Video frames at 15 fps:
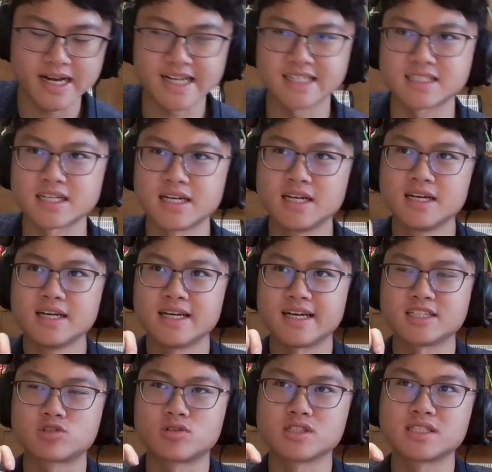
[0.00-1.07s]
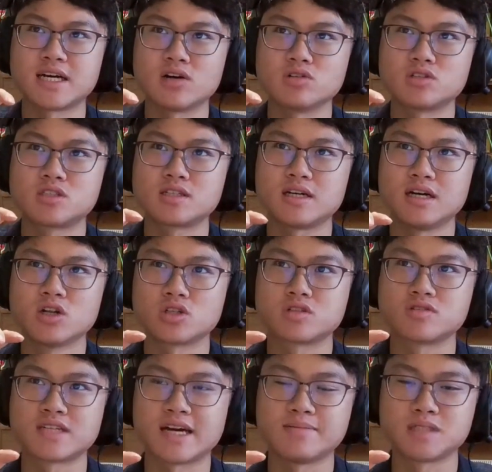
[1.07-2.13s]
And as a result, a lot
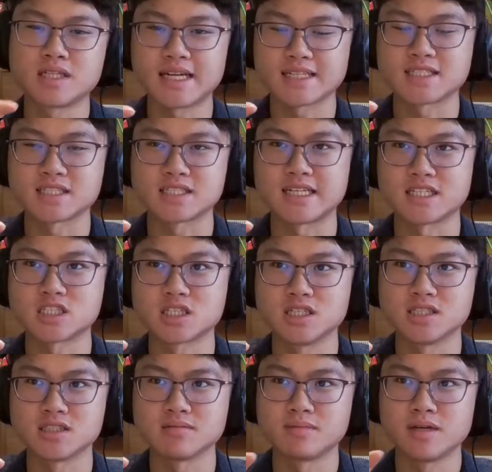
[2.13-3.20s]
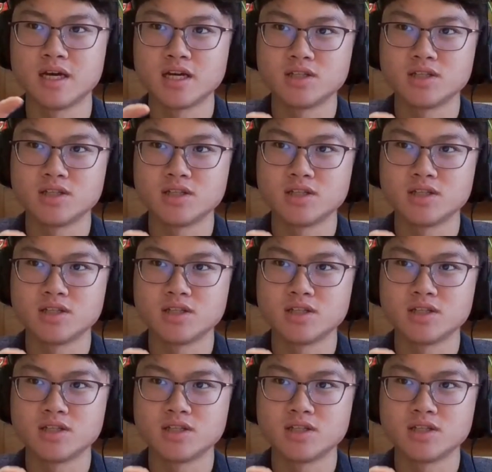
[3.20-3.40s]
of times in existentialism,